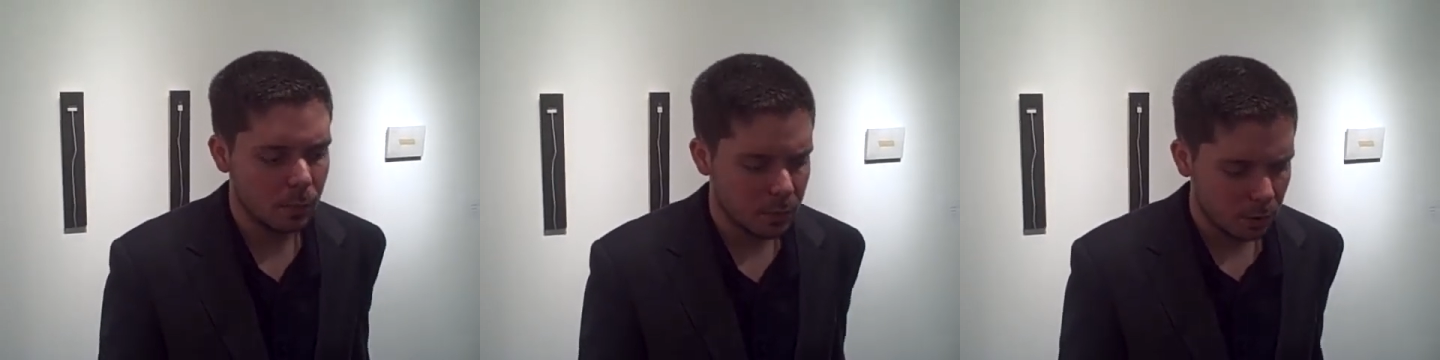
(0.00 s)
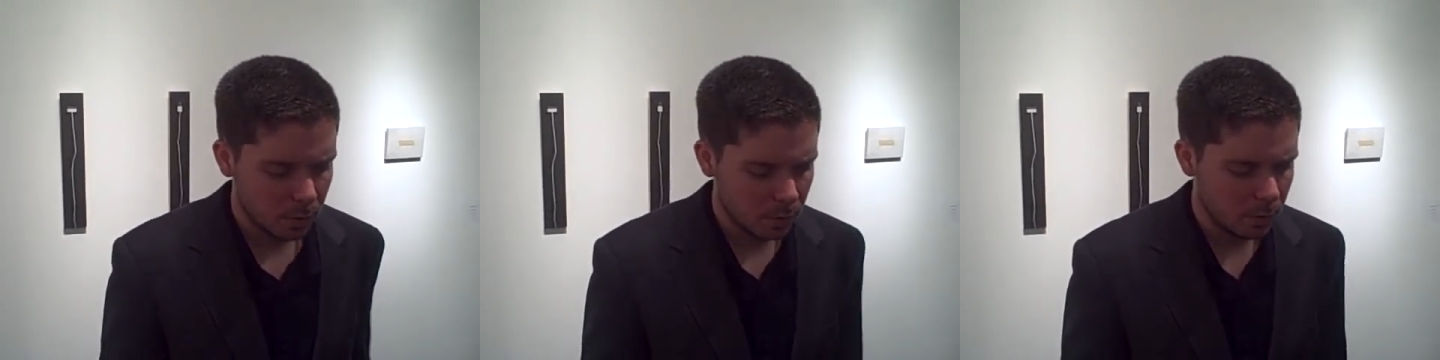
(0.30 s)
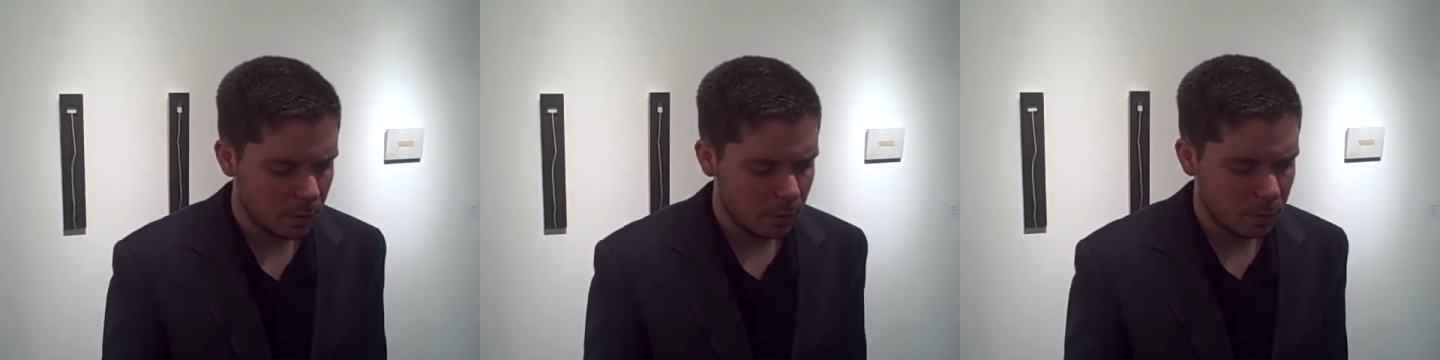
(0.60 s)
So
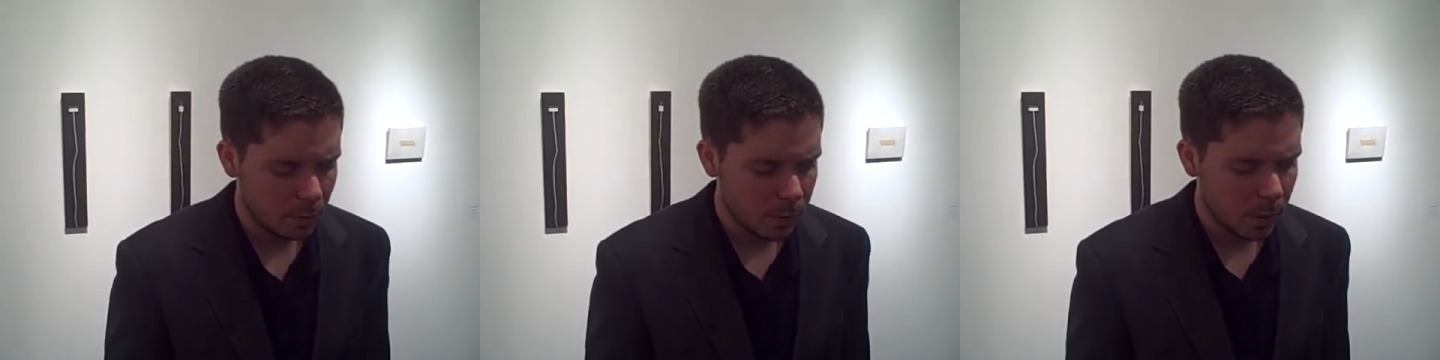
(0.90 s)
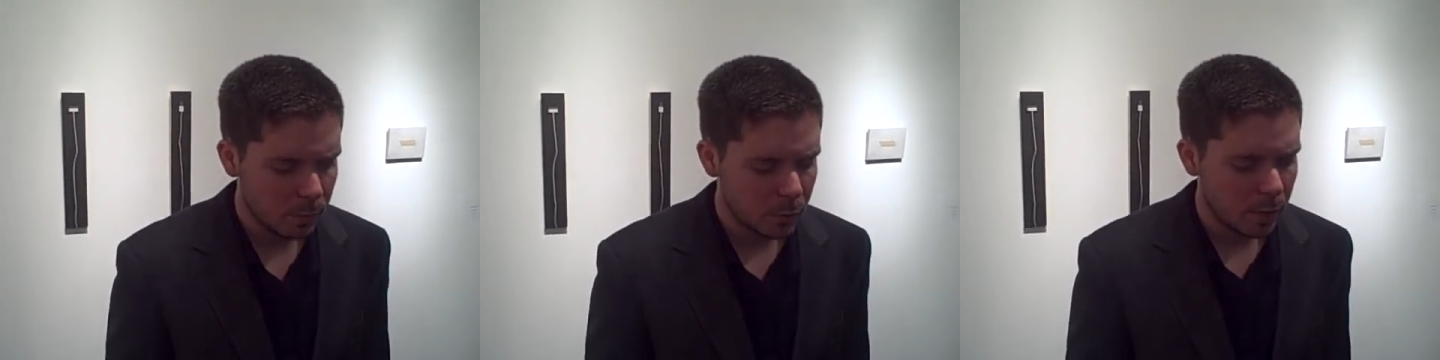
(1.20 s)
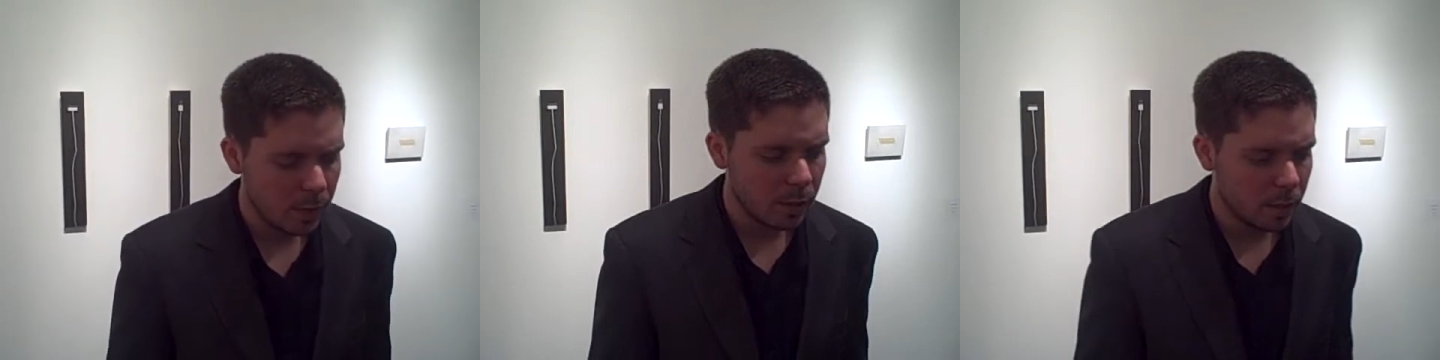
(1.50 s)
you become
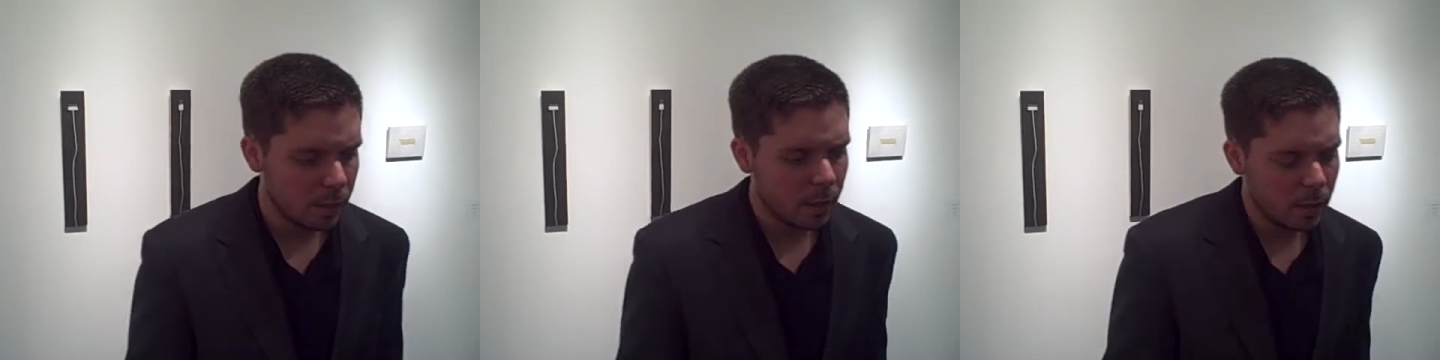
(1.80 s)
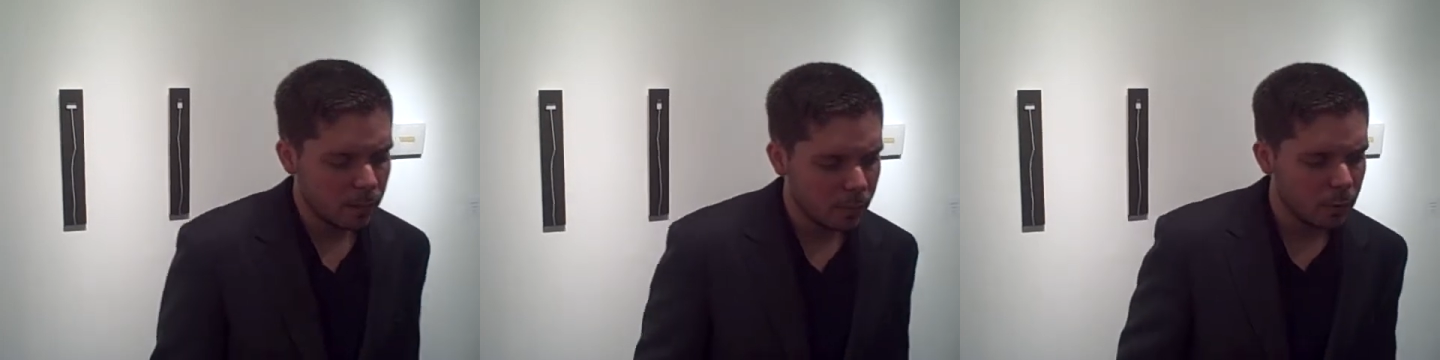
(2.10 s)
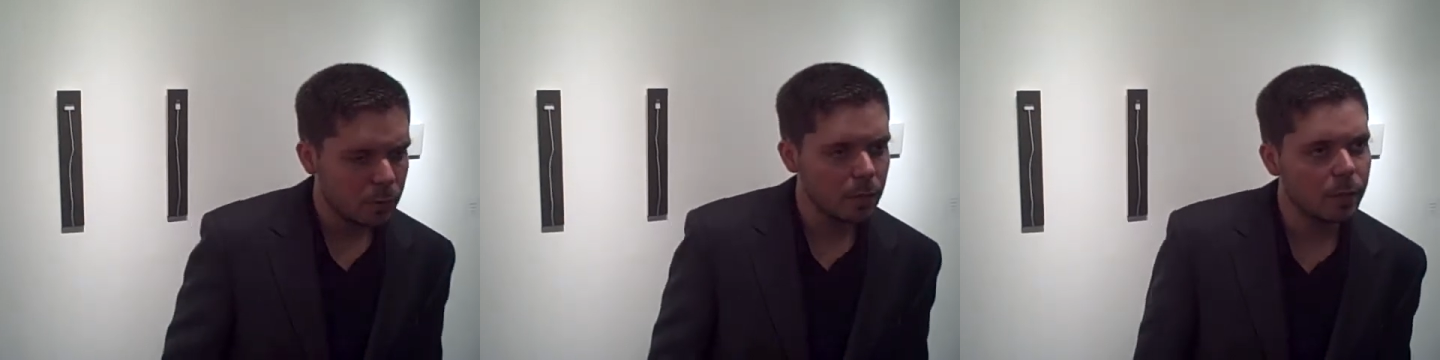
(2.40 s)
trained at
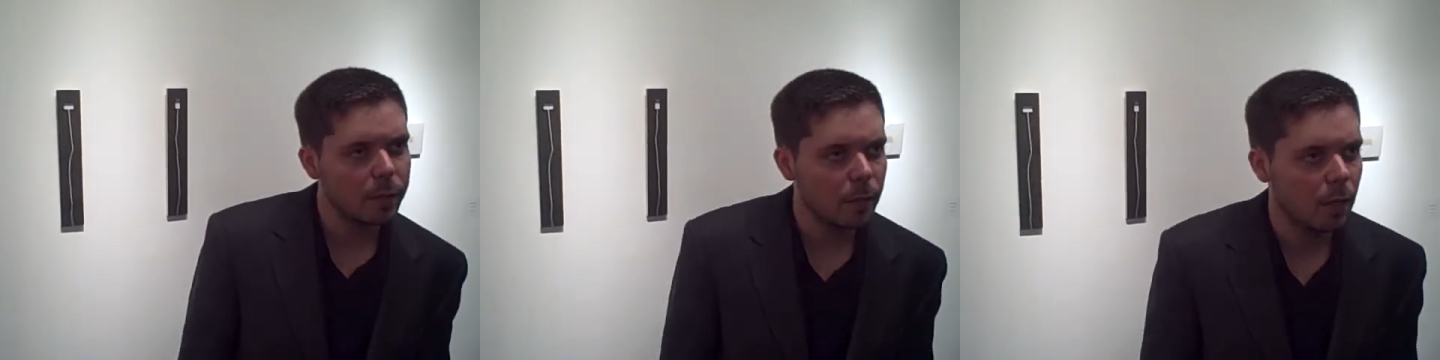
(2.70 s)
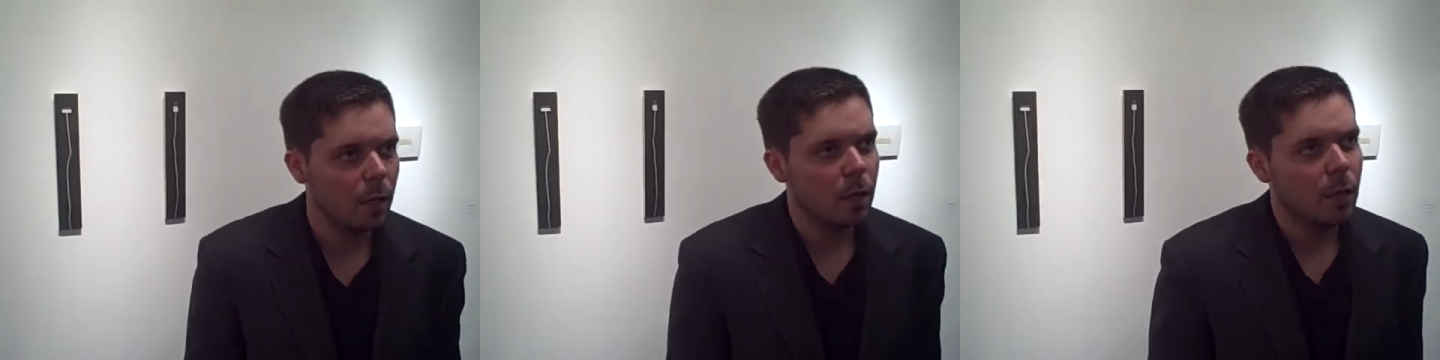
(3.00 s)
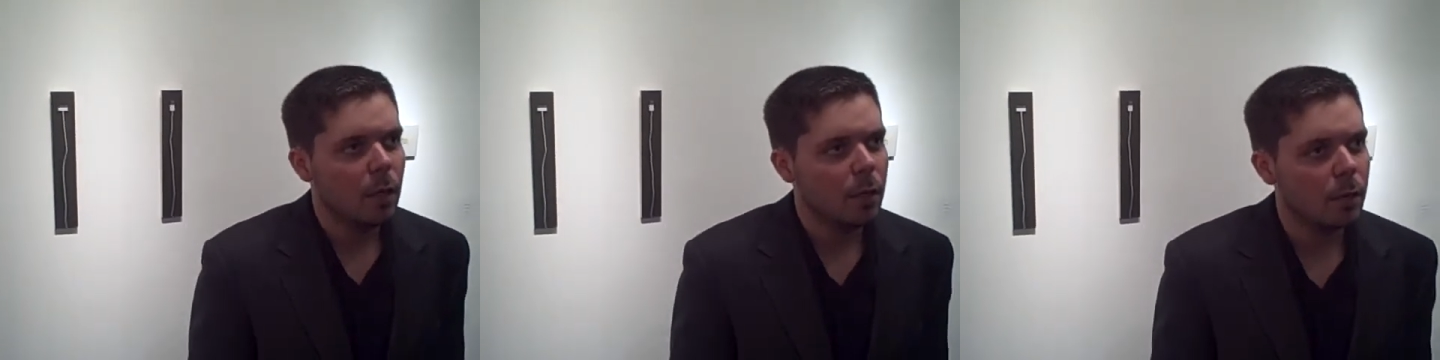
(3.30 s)
producing,
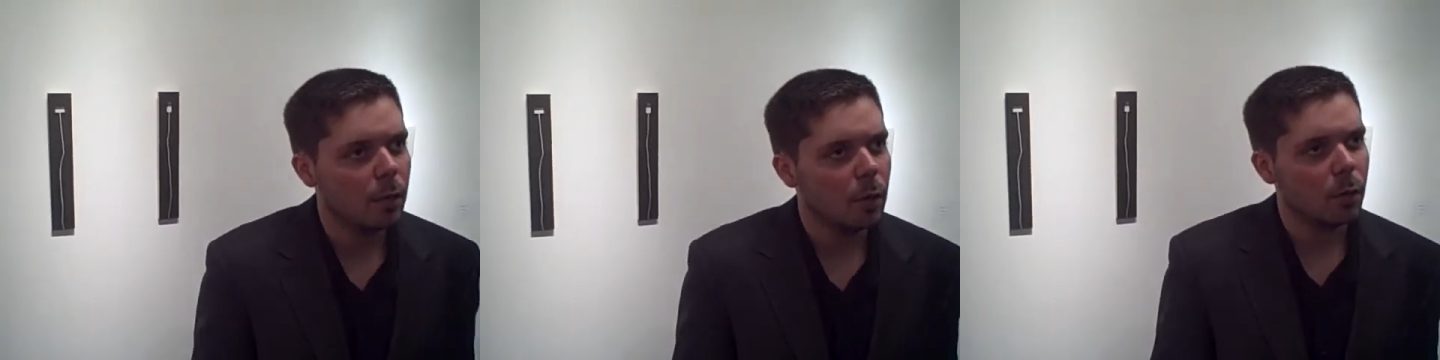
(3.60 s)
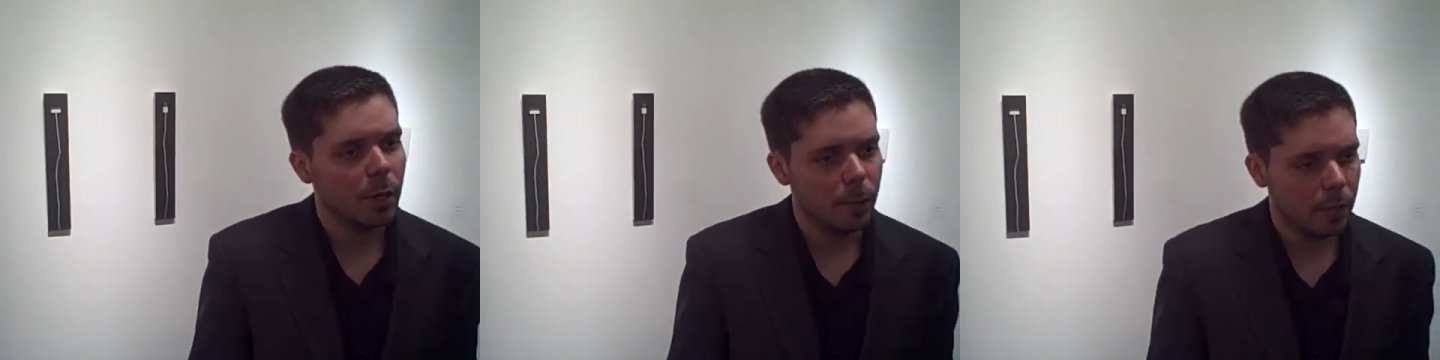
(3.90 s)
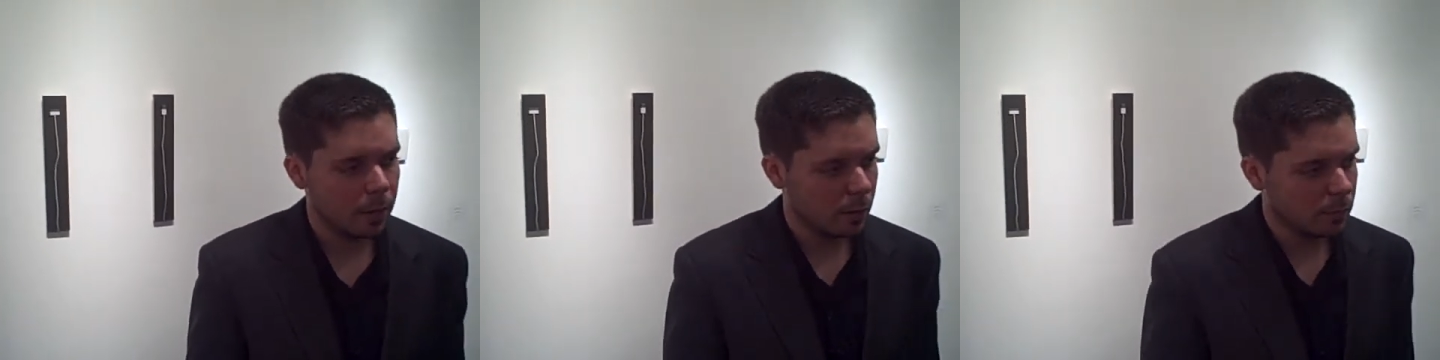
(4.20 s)
a quick
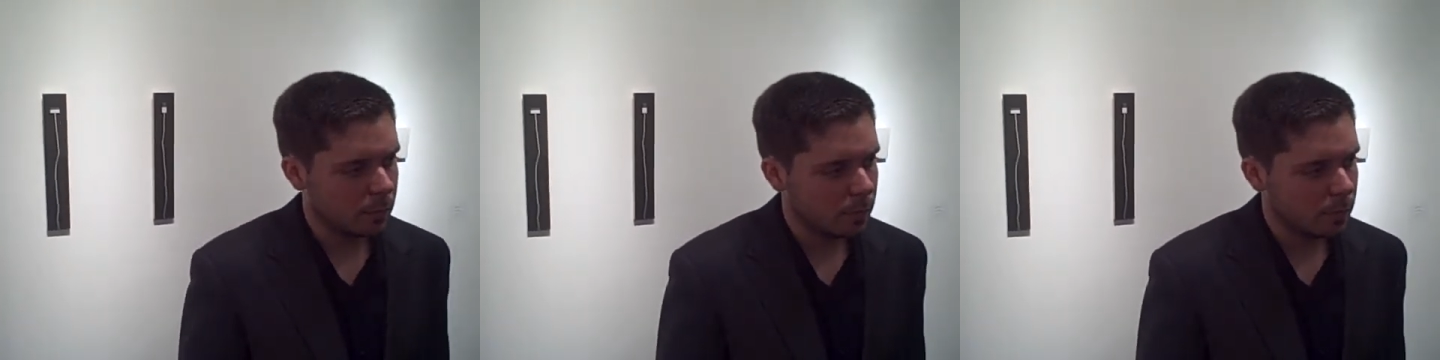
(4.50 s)
painting,